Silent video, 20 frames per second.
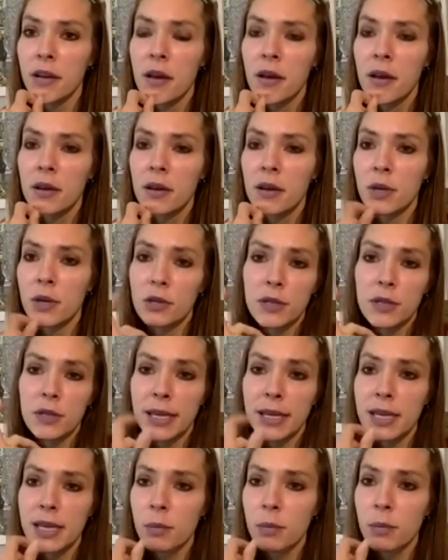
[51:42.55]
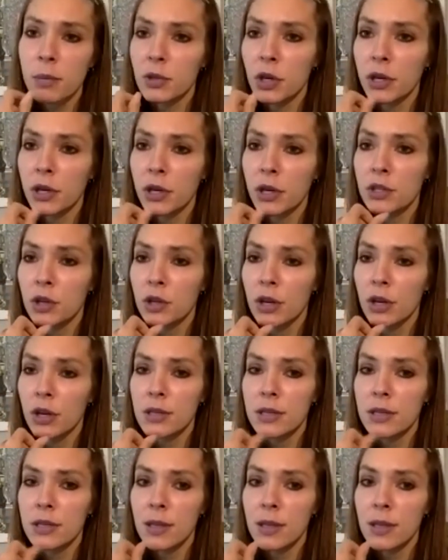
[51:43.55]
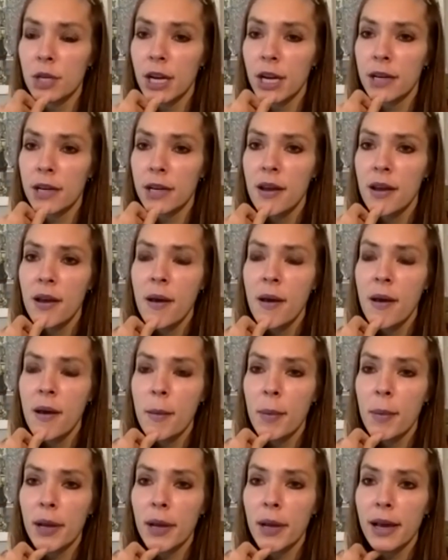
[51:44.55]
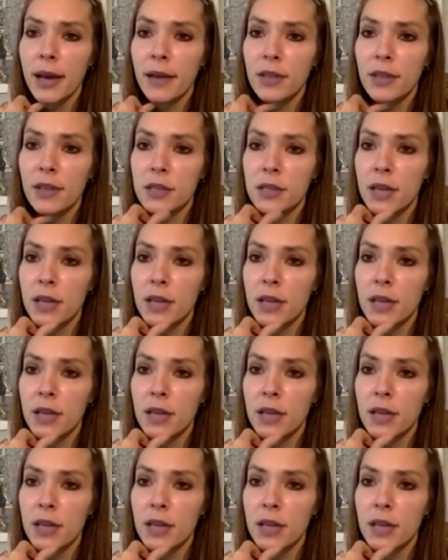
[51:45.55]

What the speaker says: So I just like keep returning to her as a subject. But yeah, this like.